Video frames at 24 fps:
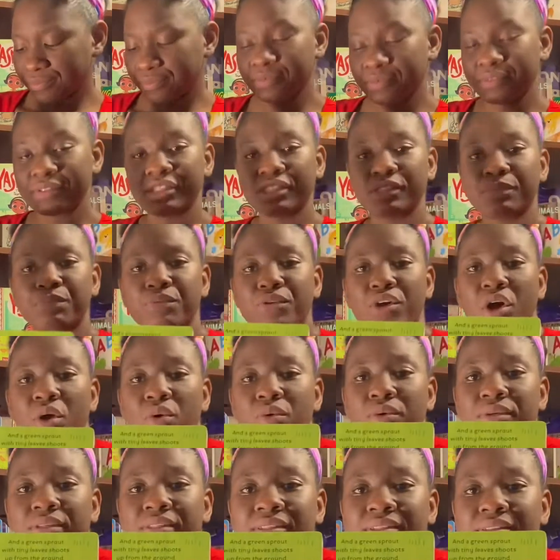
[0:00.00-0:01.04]

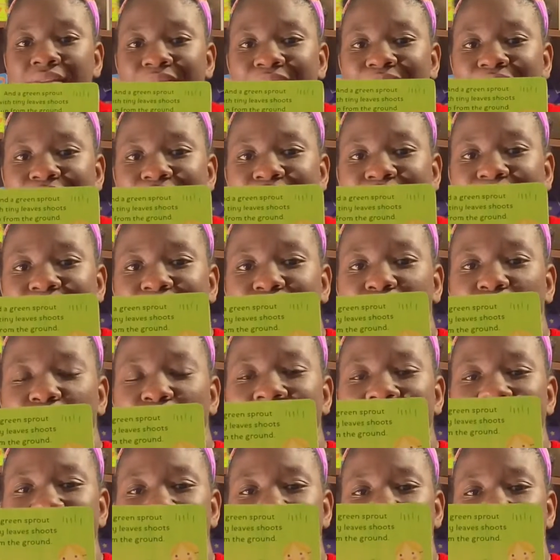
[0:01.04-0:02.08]
sprout
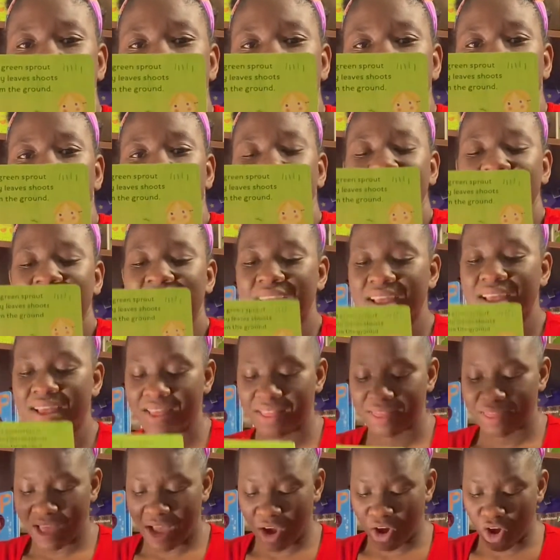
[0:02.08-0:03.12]
with leaves
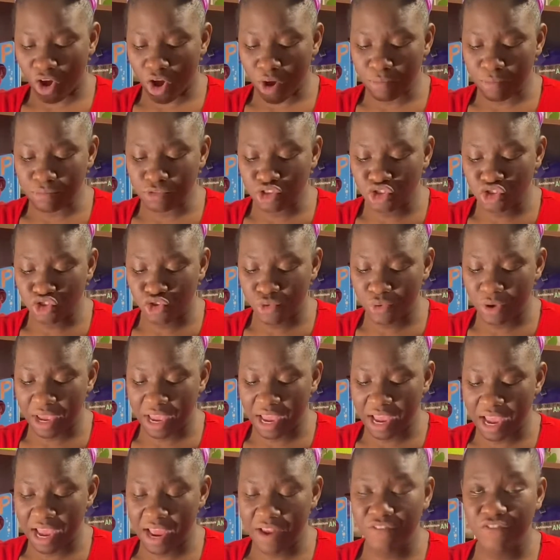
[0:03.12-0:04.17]
that come
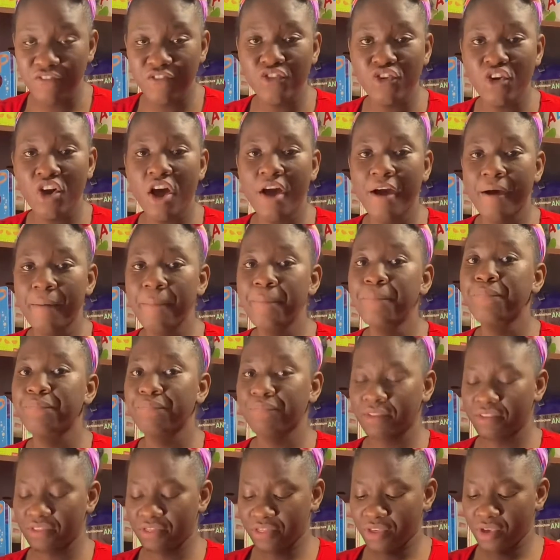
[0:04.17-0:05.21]
straight from
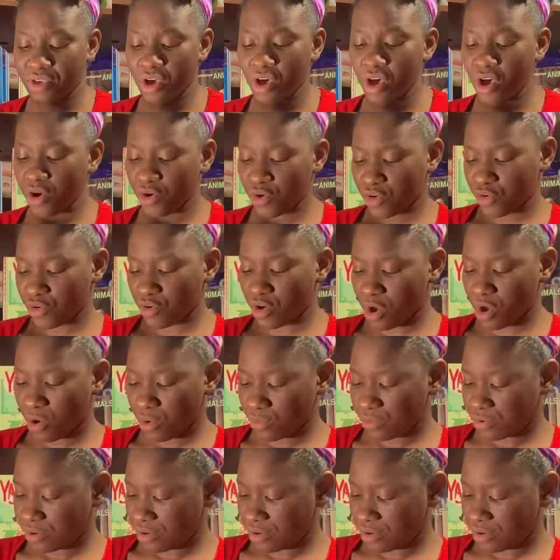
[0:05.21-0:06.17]
the ground.